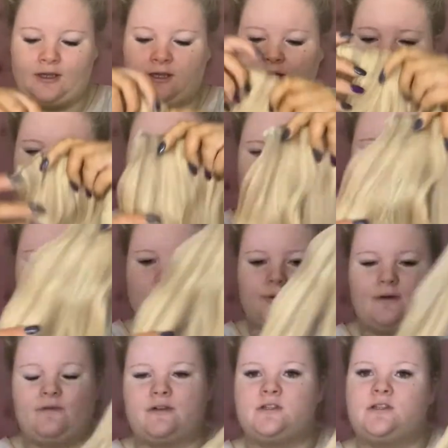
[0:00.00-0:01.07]
And I don't know
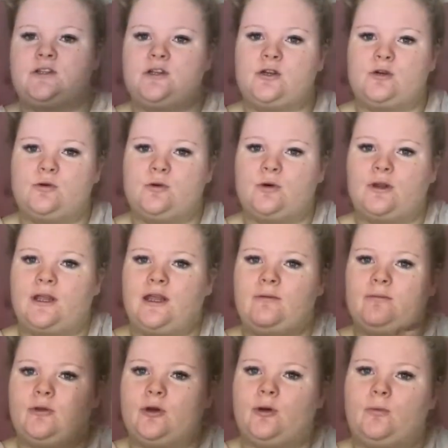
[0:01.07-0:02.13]
whether to
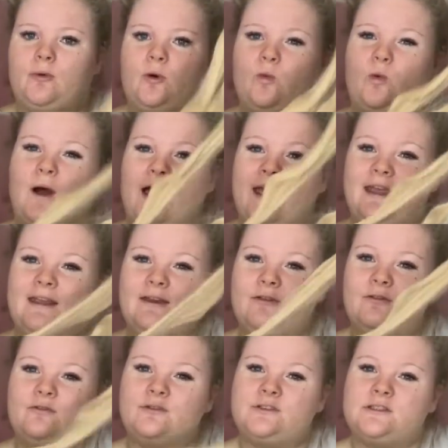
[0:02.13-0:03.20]
keep them
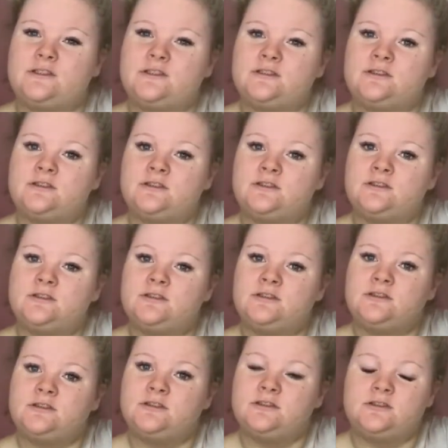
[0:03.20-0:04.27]
waved.
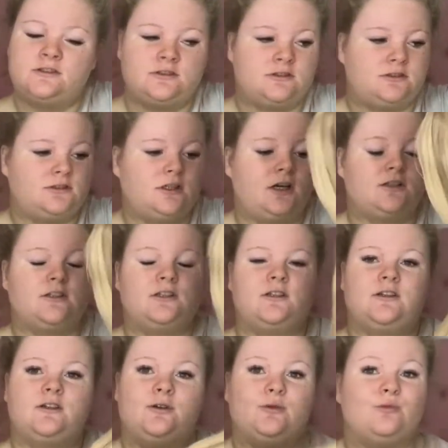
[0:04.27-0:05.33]
I don't
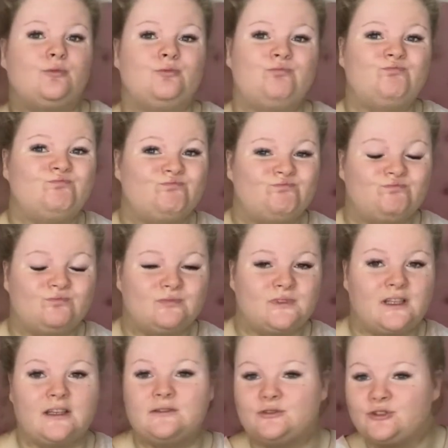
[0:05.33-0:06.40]
know
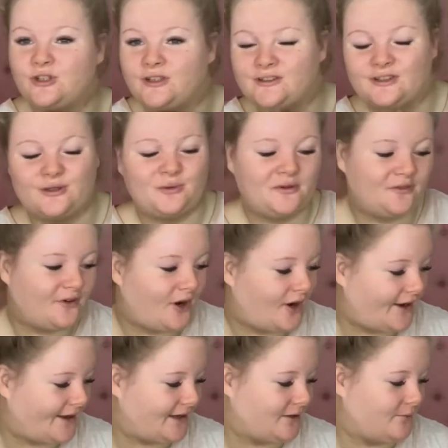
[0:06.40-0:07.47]
the
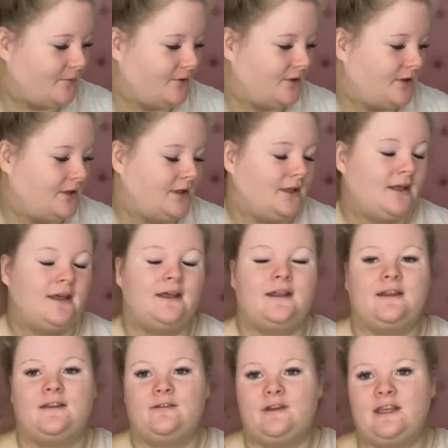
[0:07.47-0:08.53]
vibe.
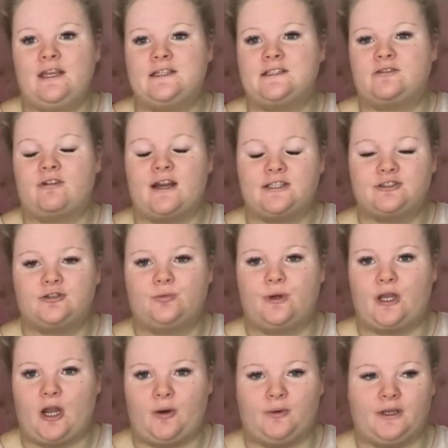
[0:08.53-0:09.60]
The thing is, the restaurant we're
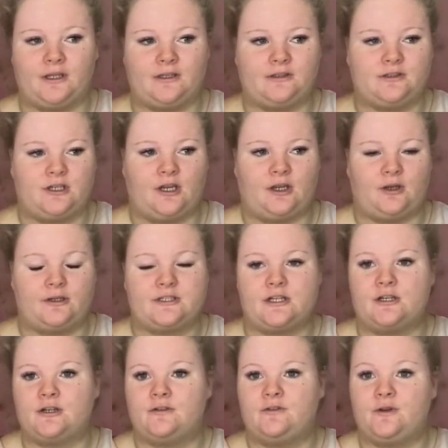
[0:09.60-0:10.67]
going to, I
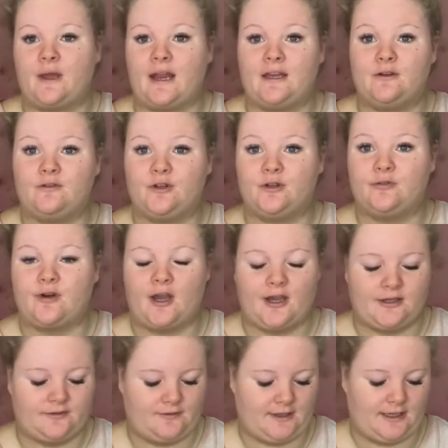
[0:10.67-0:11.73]
don't know if any of you have
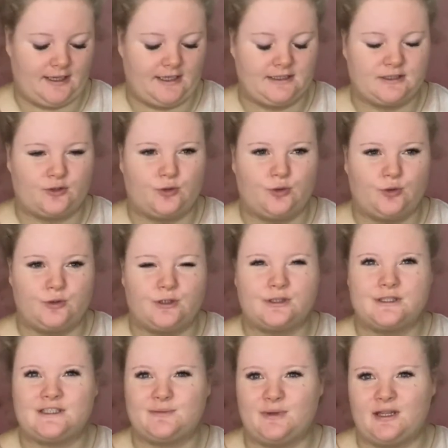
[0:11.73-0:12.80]
heard of it, it's called
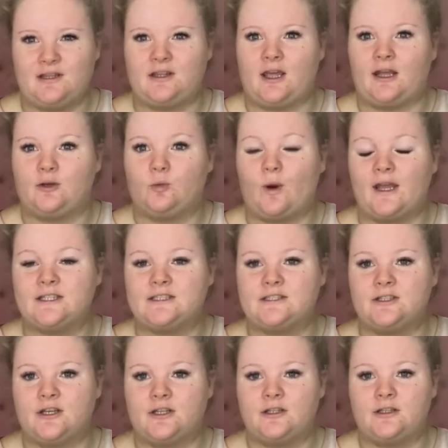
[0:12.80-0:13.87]
Smith and
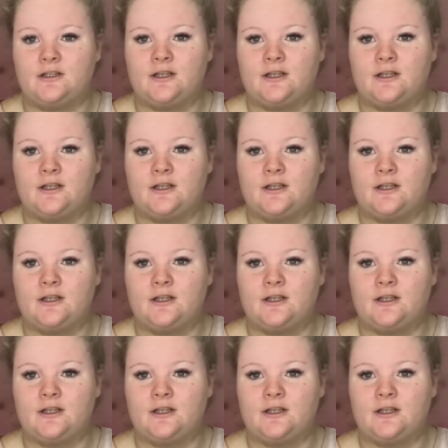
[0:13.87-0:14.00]
Weston.